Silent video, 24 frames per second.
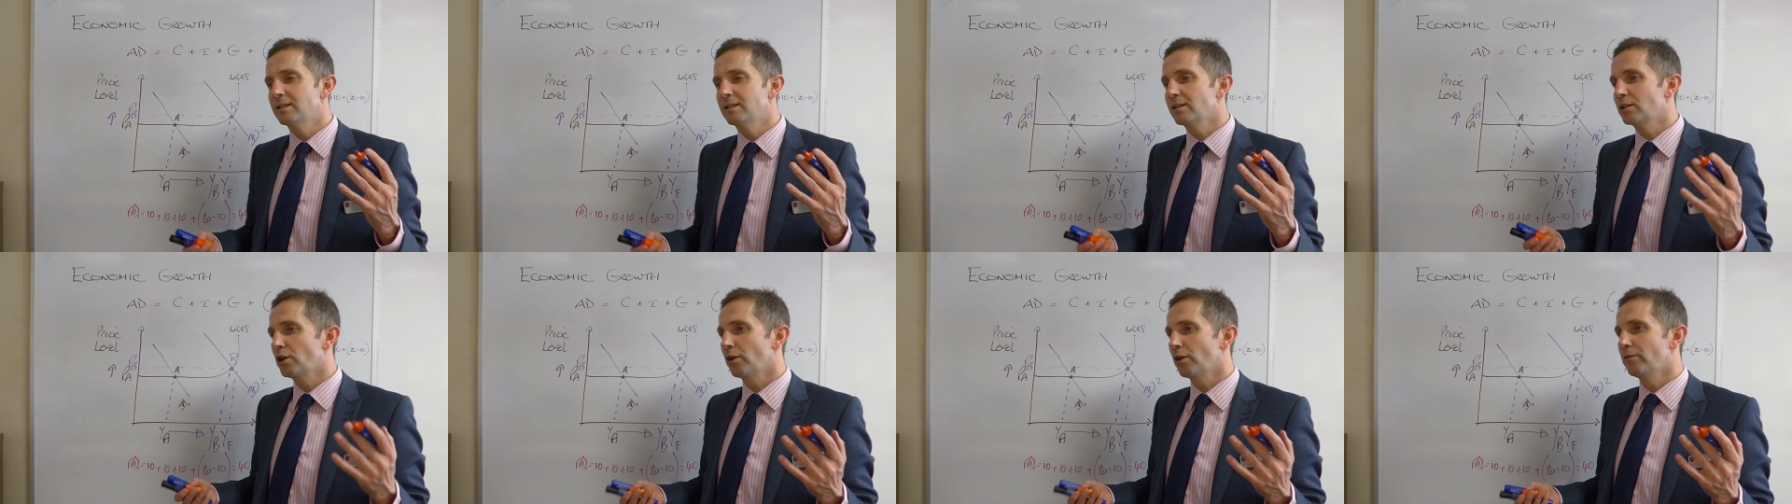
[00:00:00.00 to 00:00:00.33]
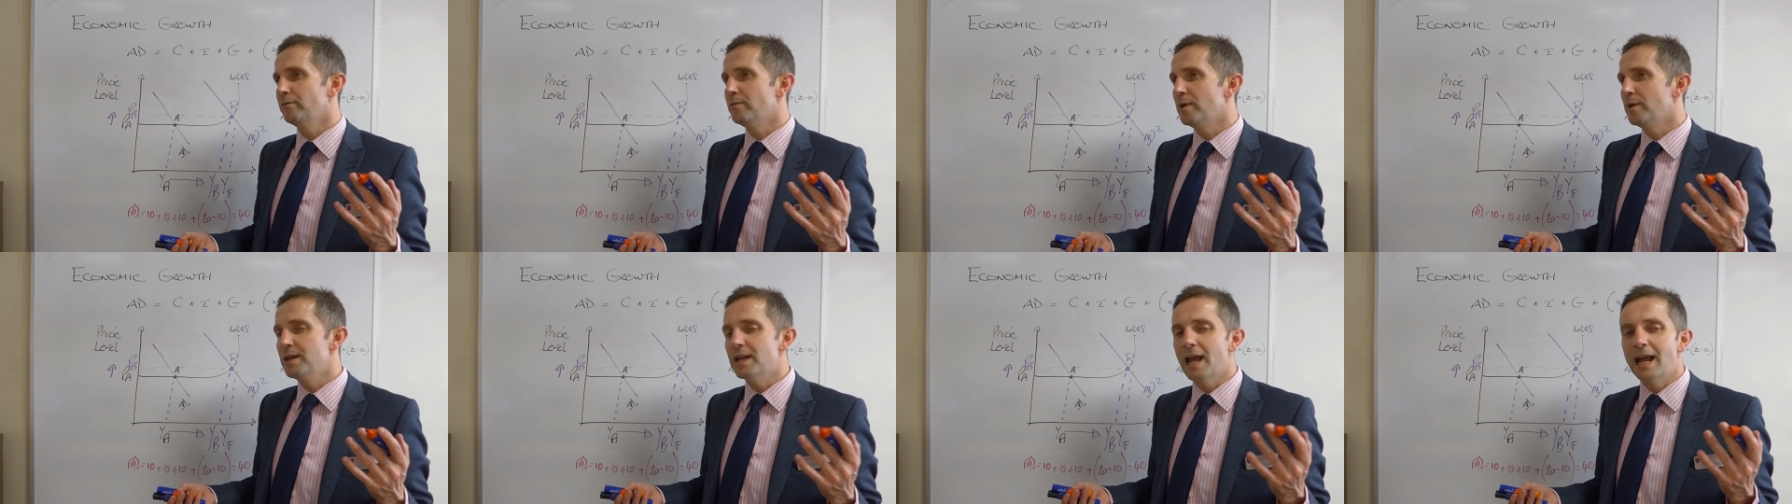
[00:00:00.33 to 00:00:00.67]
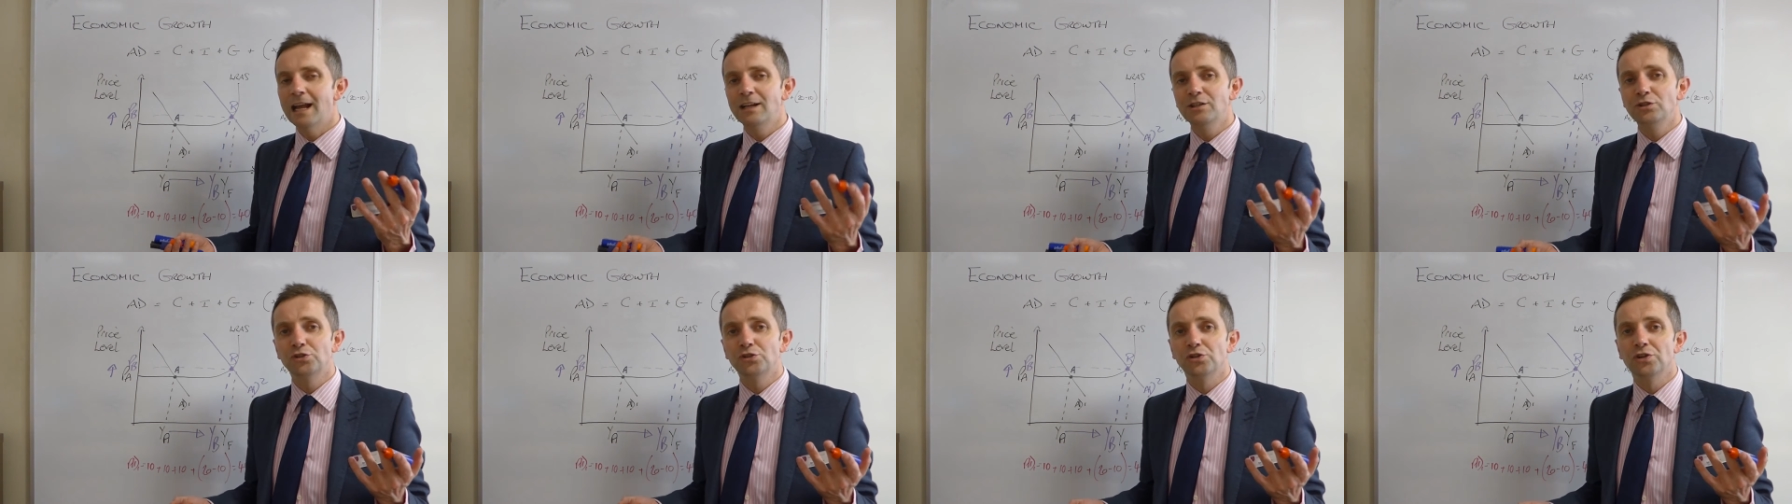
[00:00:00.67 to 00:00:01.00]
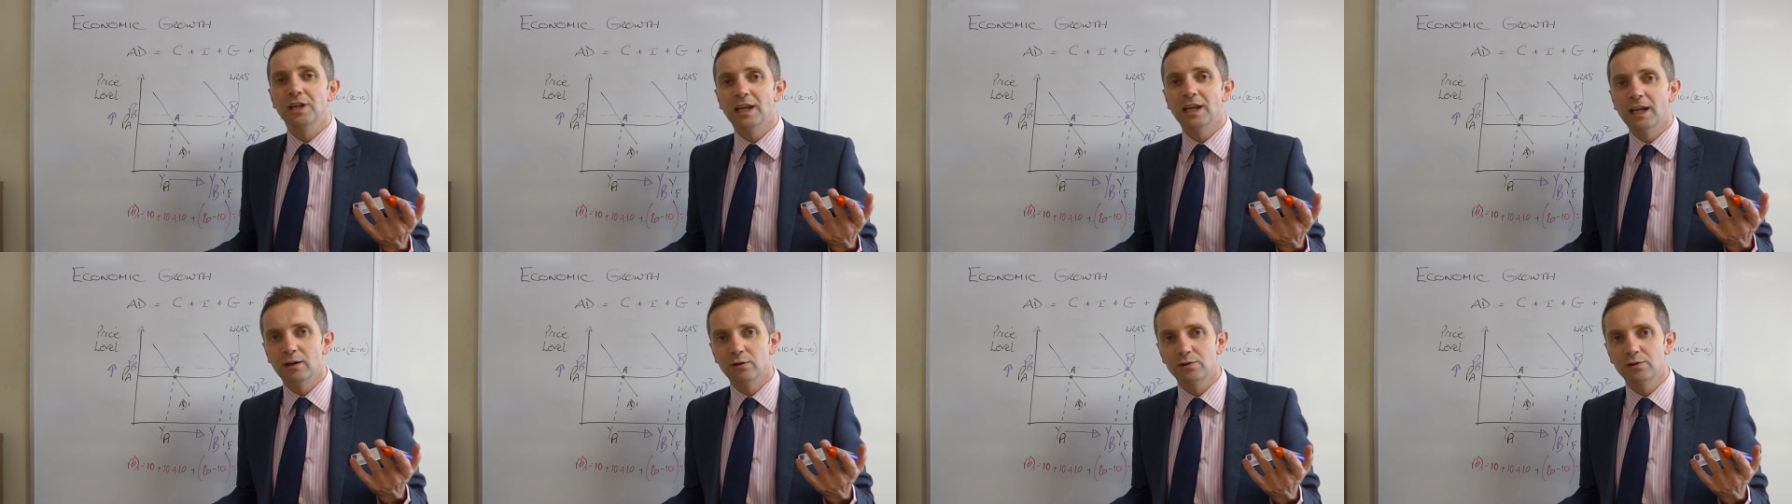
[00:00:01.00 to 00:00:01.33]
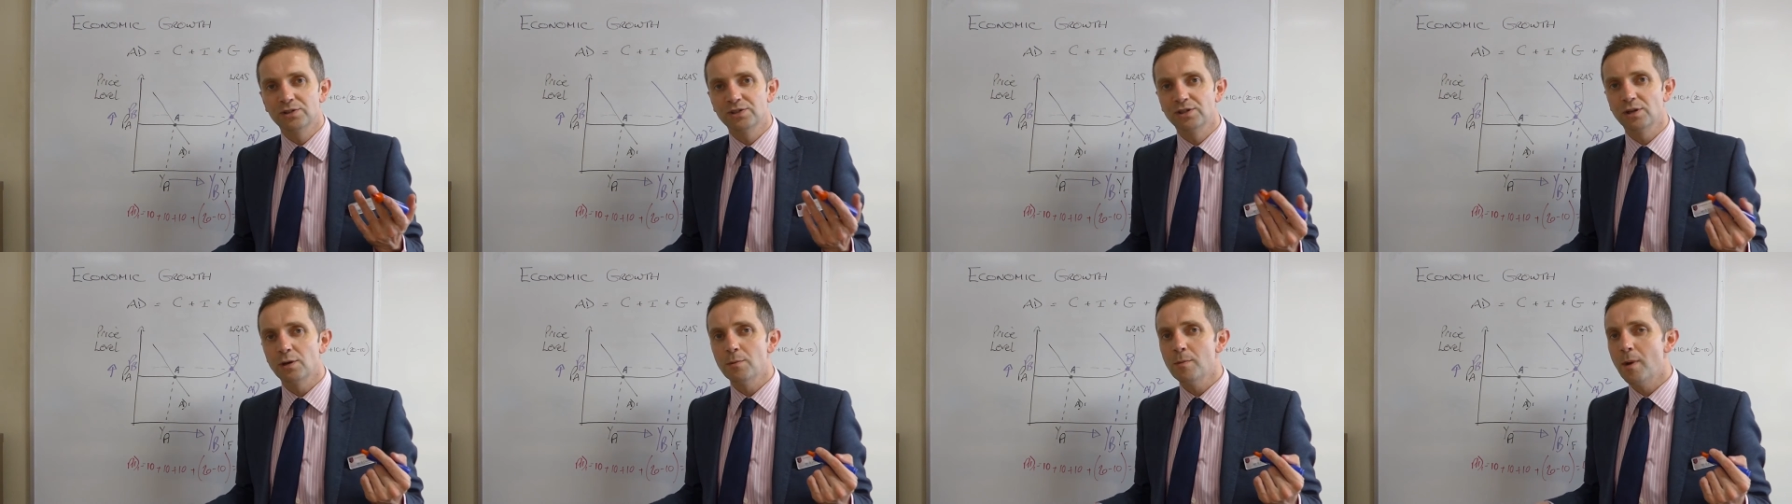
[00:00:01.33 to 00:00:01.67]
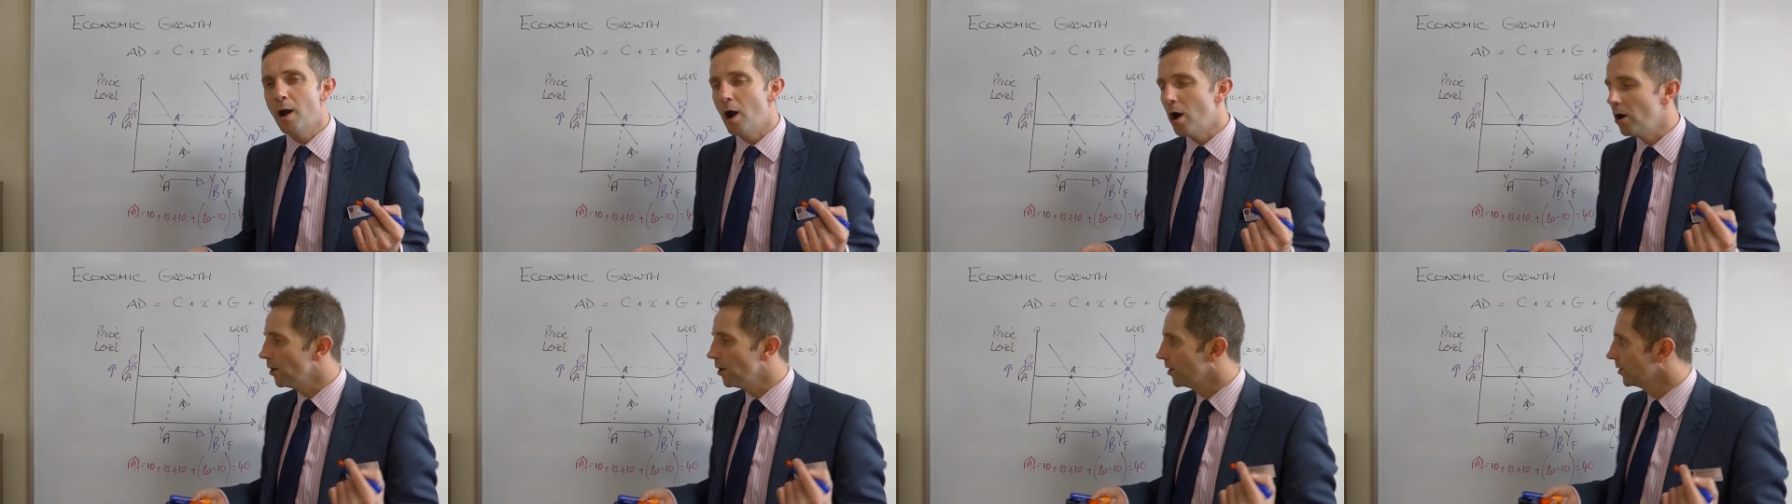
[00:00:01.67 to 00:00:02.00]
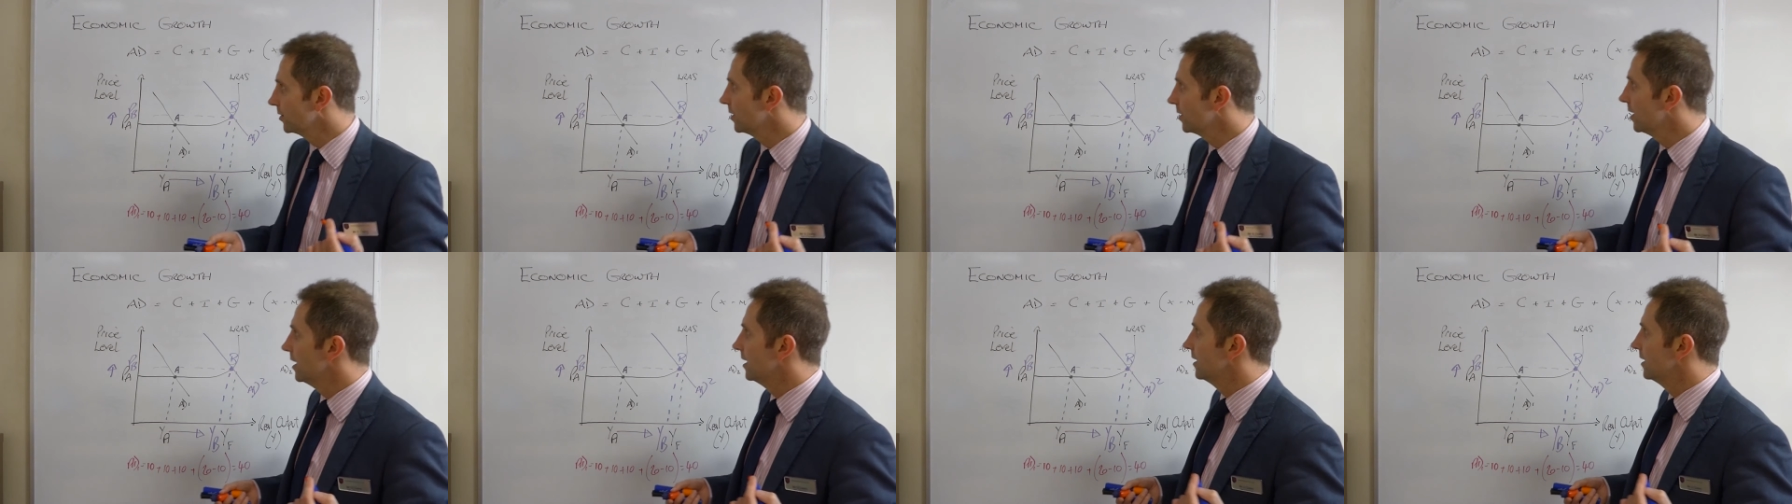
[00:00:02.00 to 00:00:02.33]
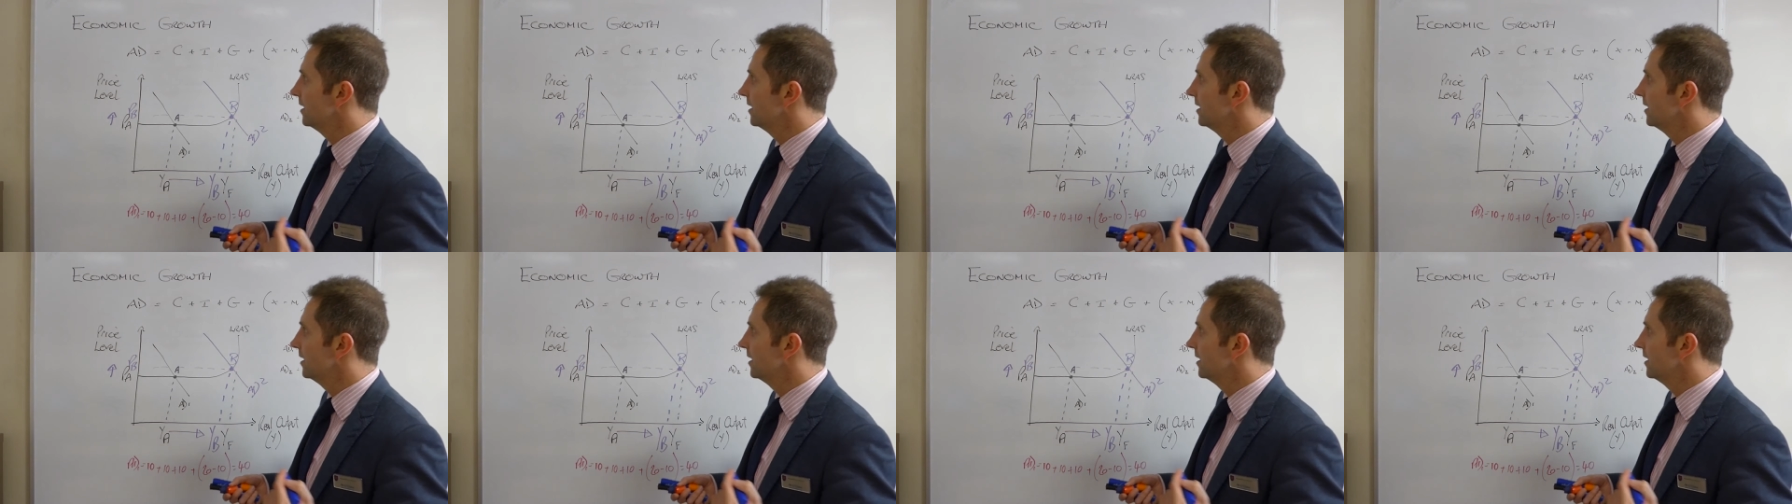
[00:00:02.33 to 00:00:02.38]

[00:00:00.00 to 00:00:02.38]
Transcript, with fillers: the government engineers somehow,